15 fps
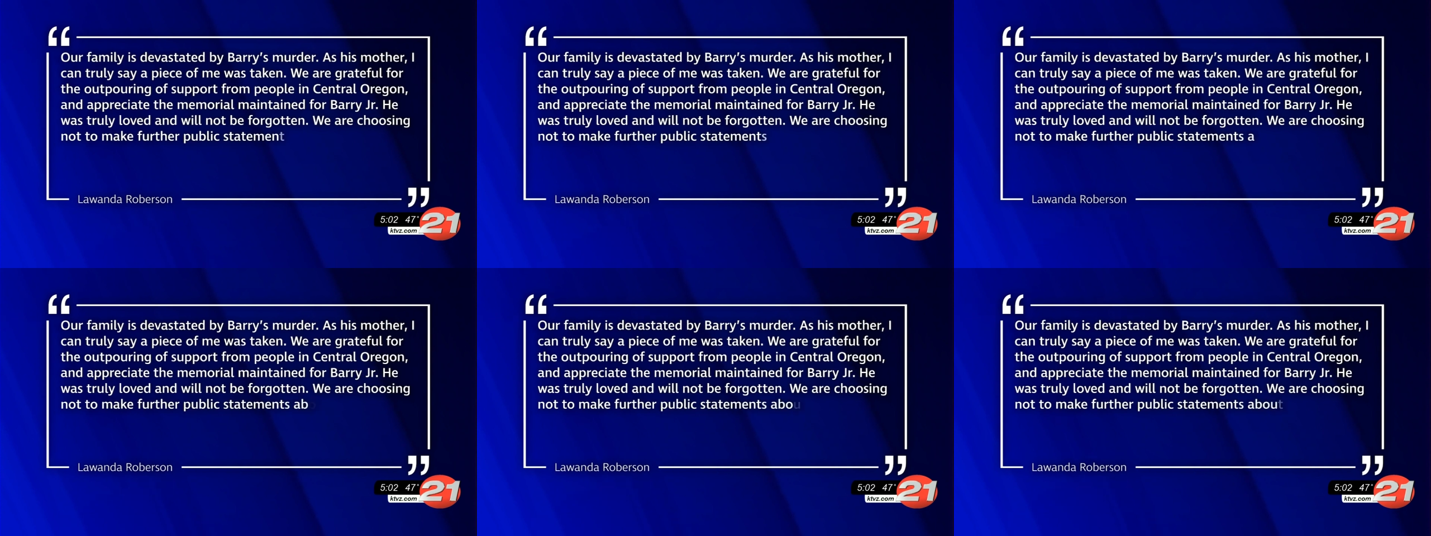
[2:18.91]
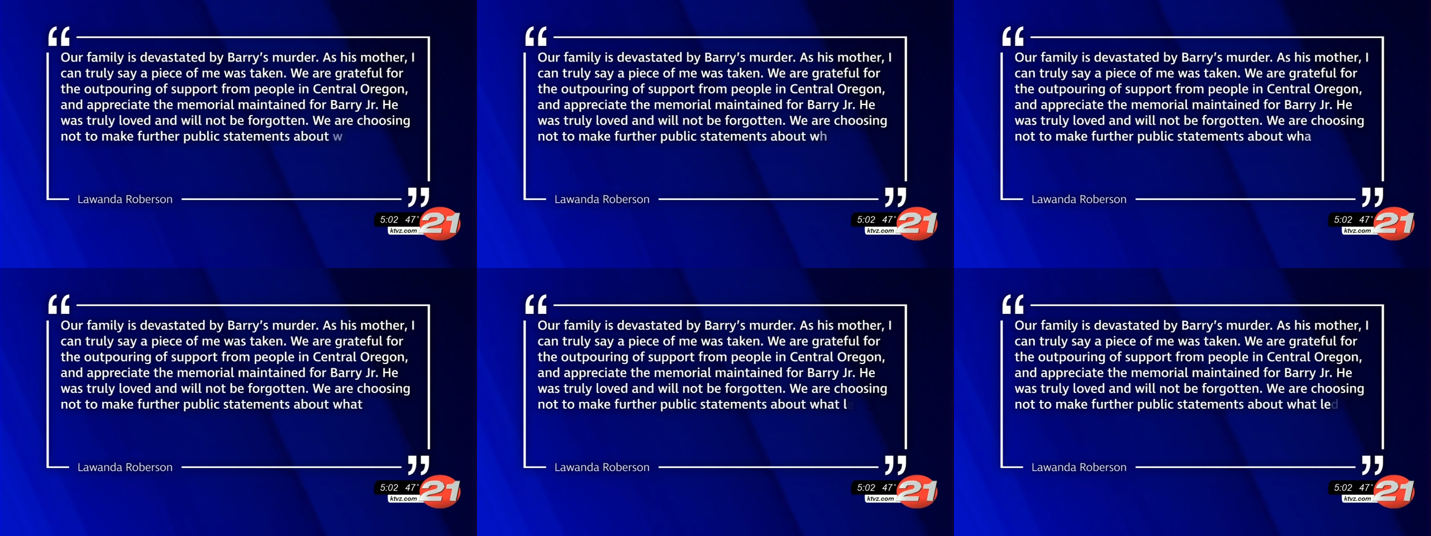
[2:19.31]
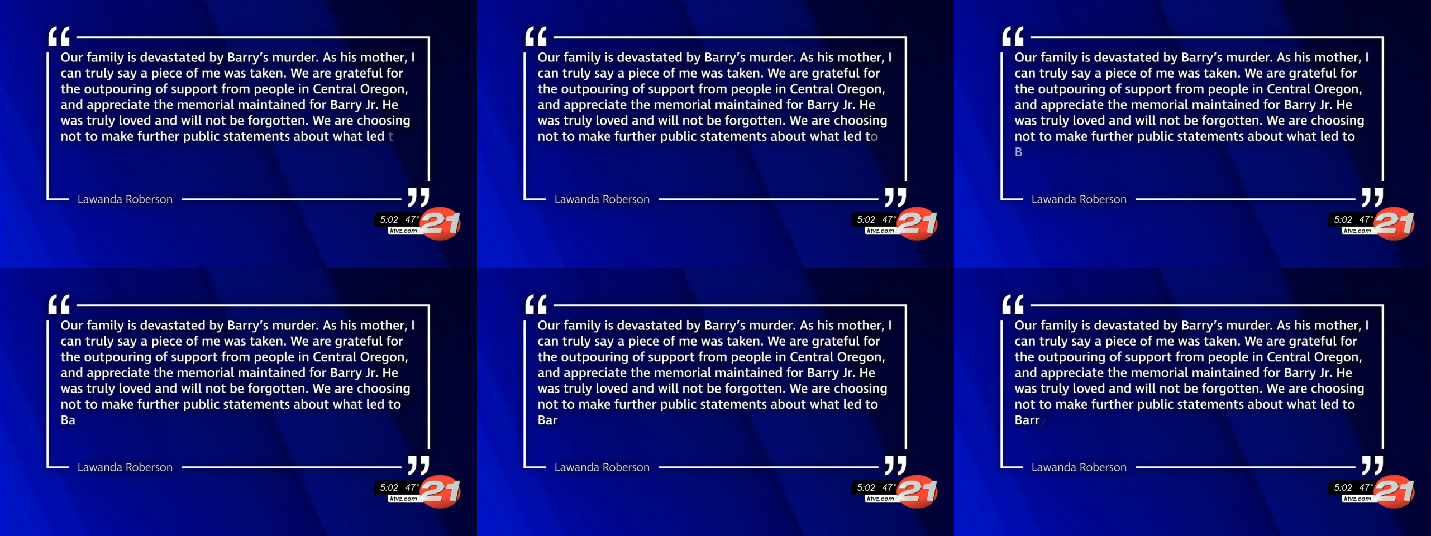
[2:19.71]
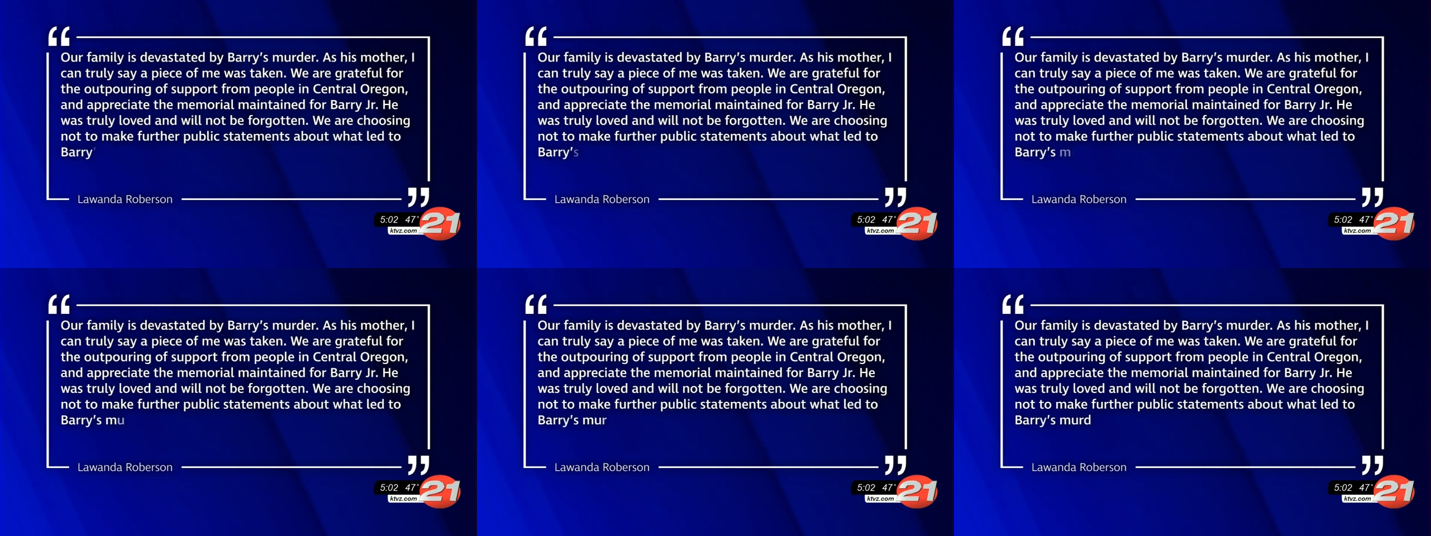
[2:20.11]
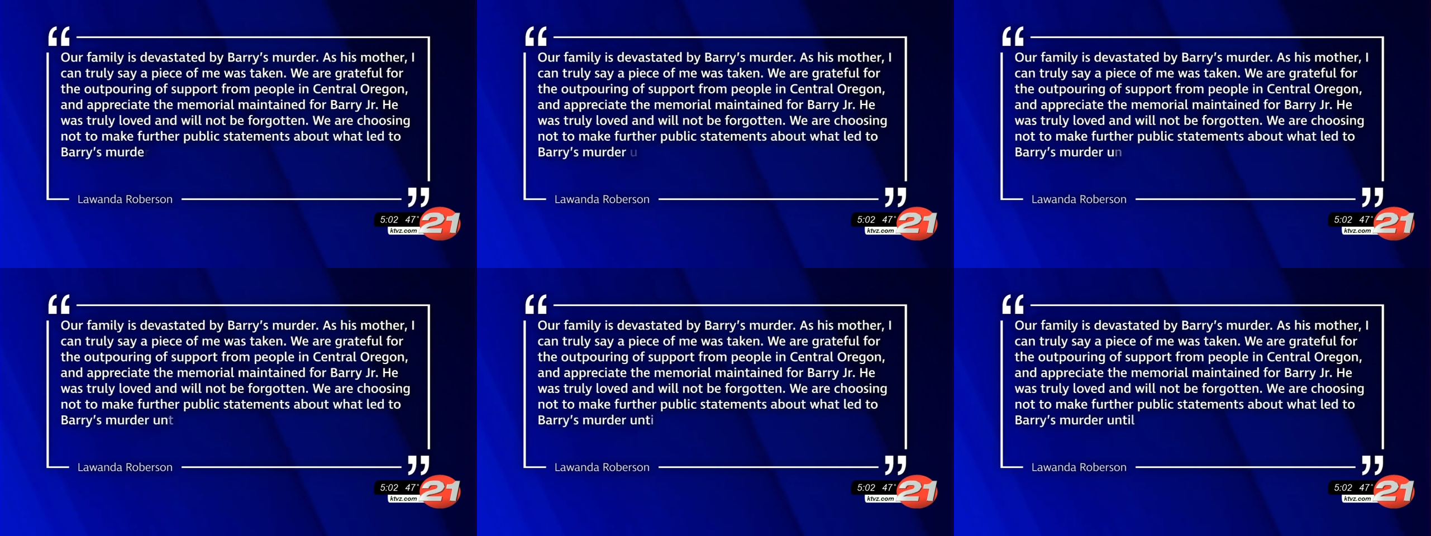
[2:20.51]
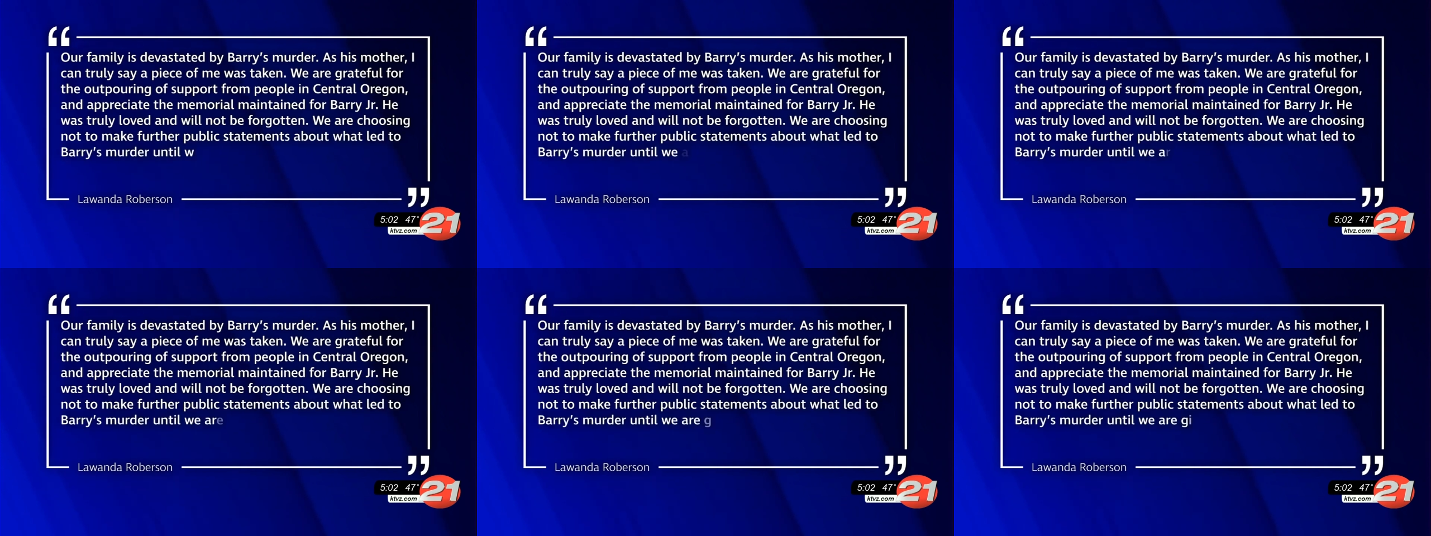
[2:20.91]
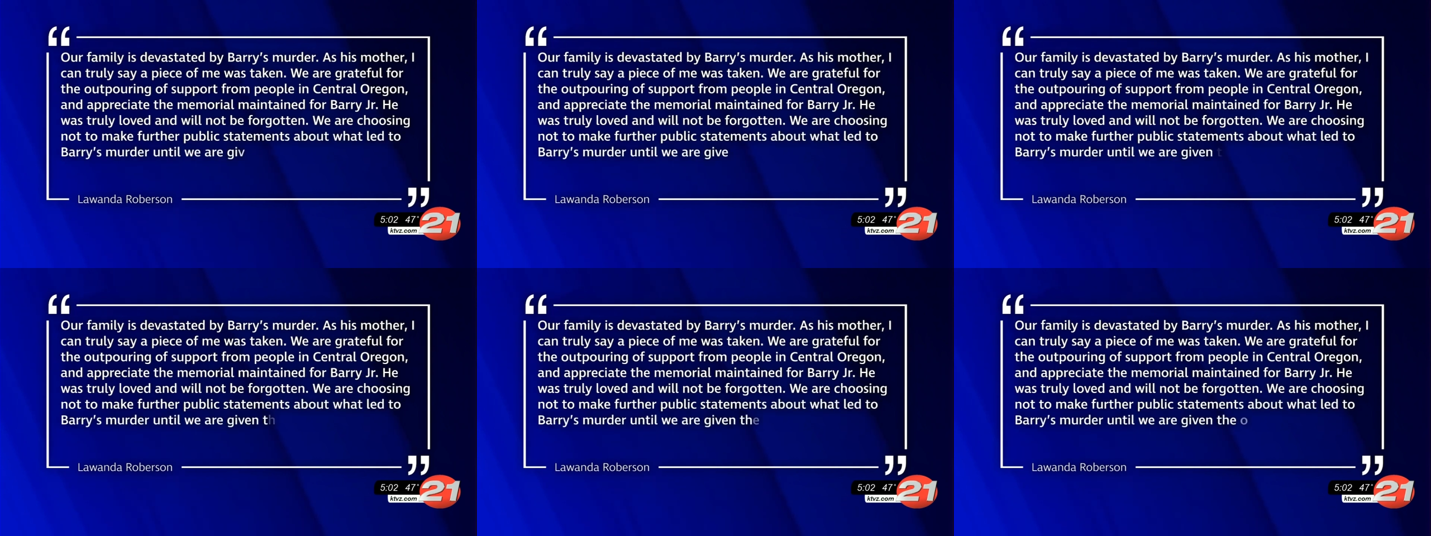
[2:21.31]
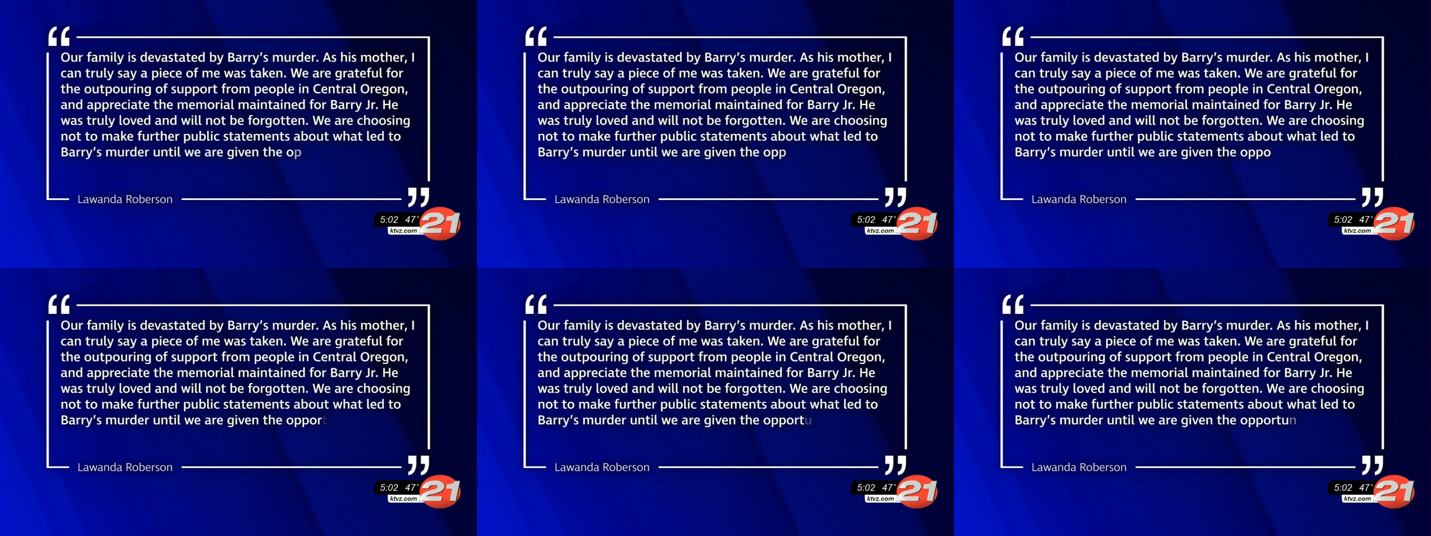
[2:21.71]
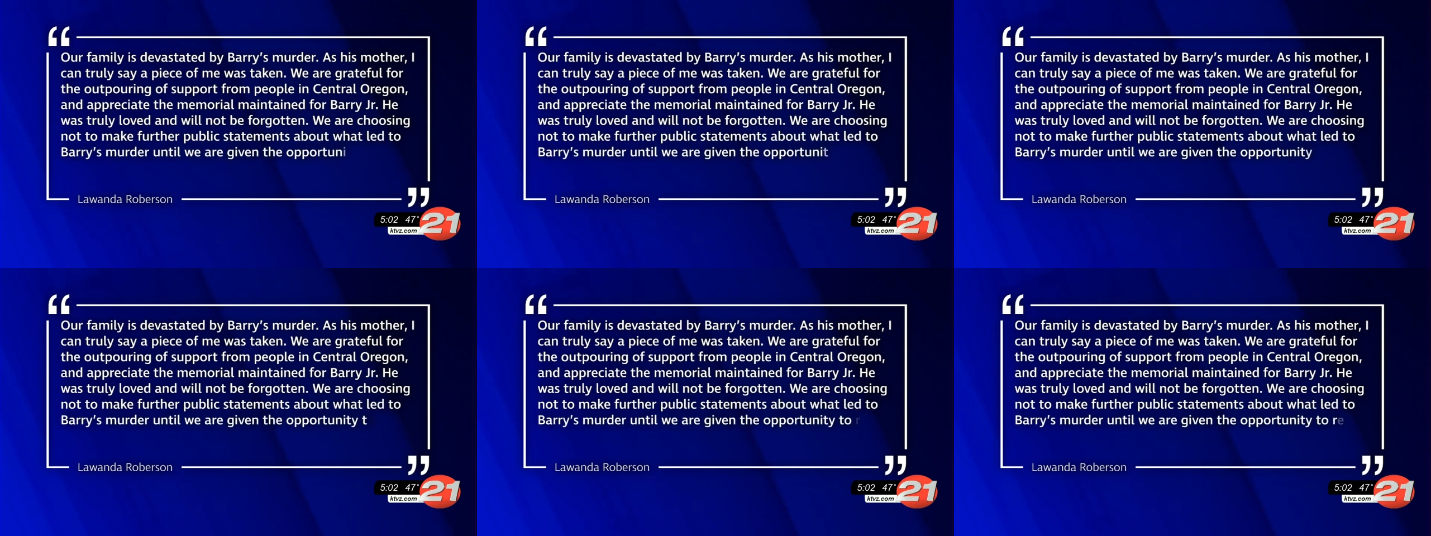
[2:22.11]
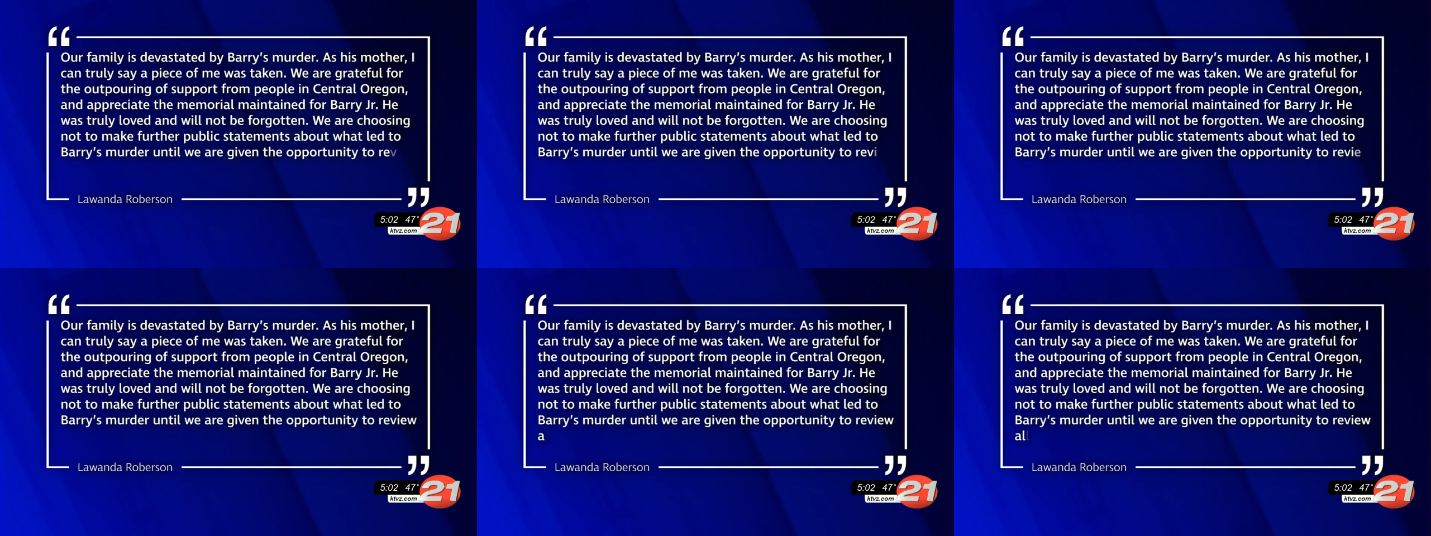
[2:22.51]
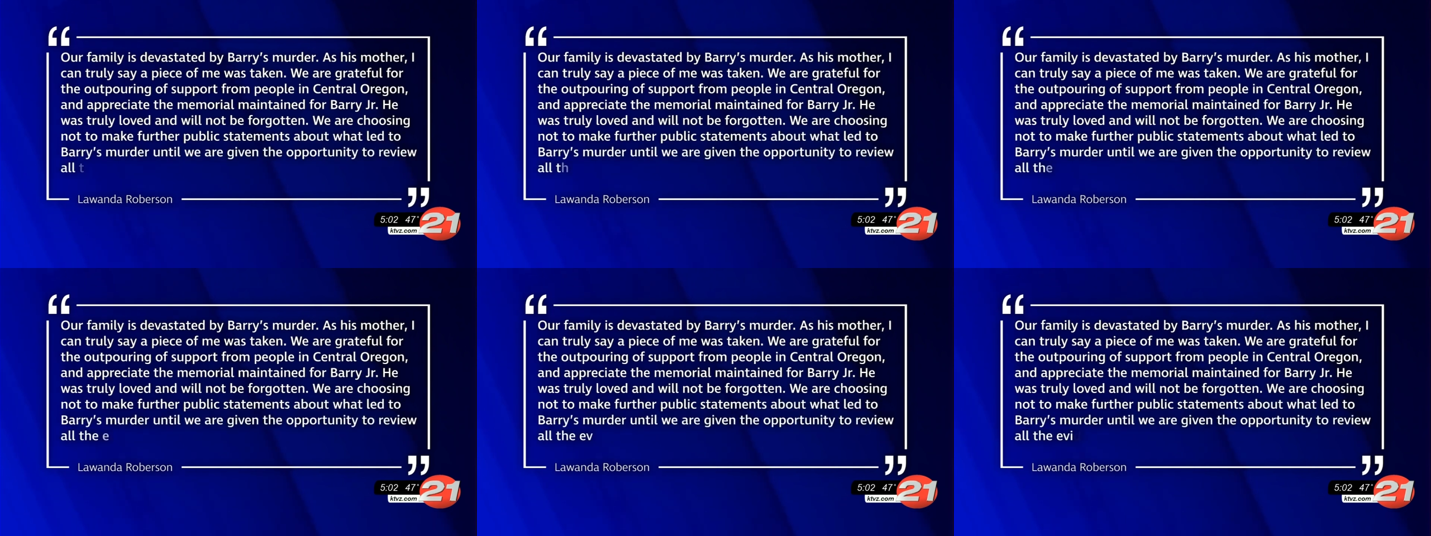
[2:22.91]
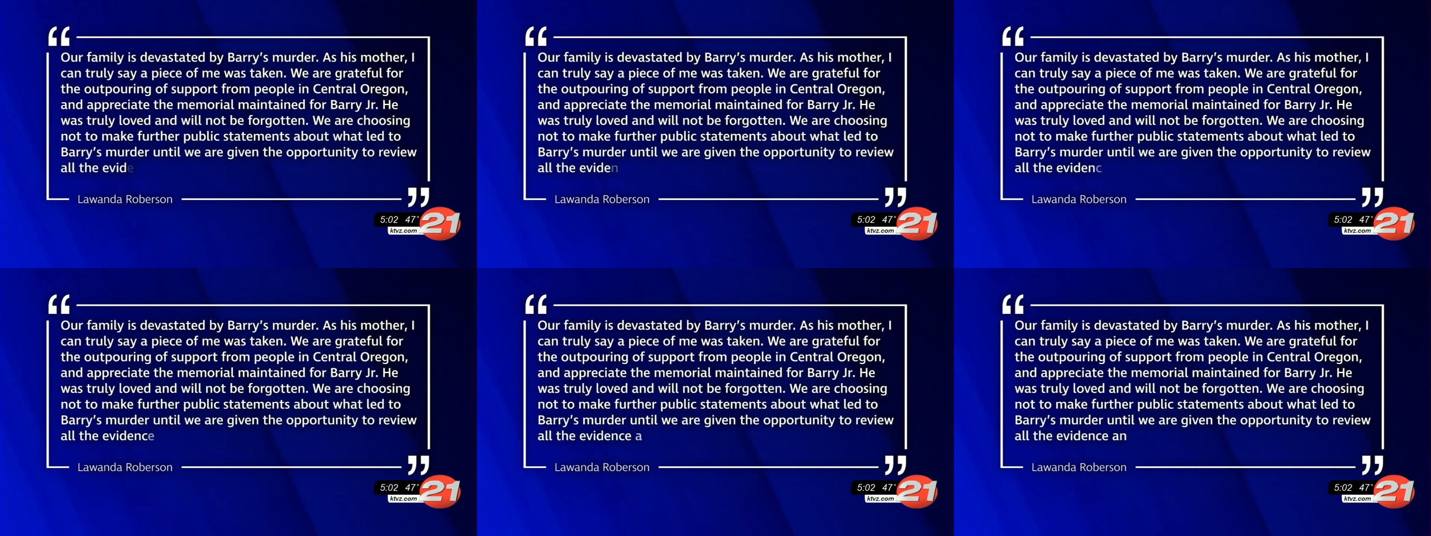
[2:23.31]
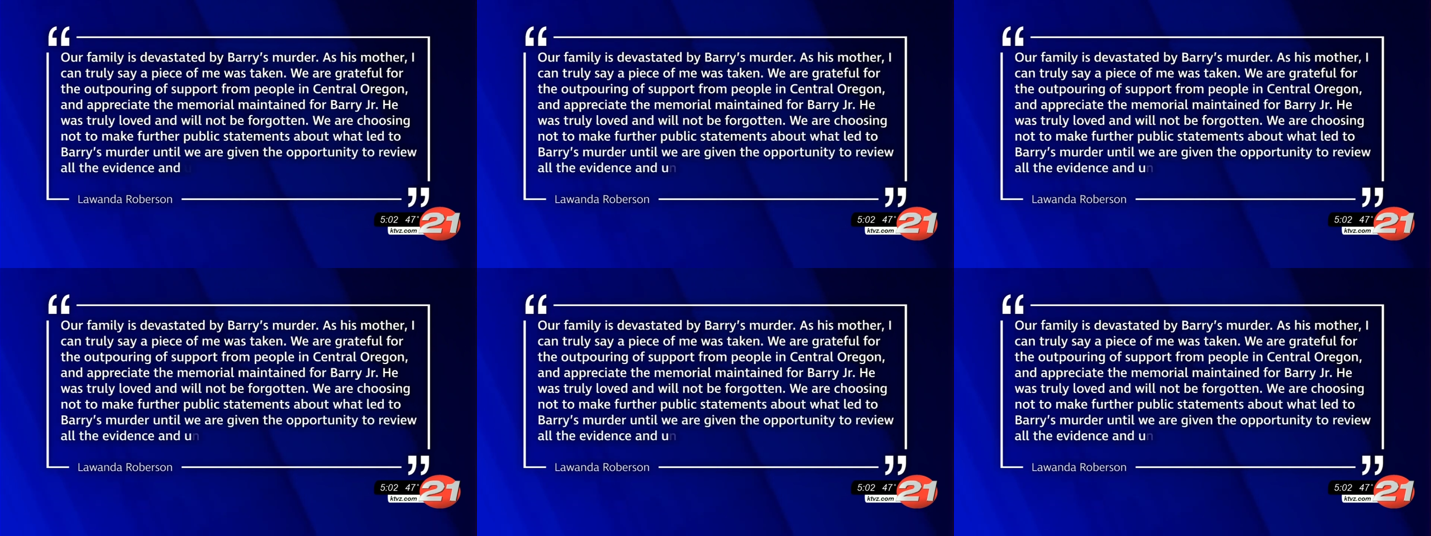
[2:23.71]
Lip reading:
Nobody's mouth can be seen.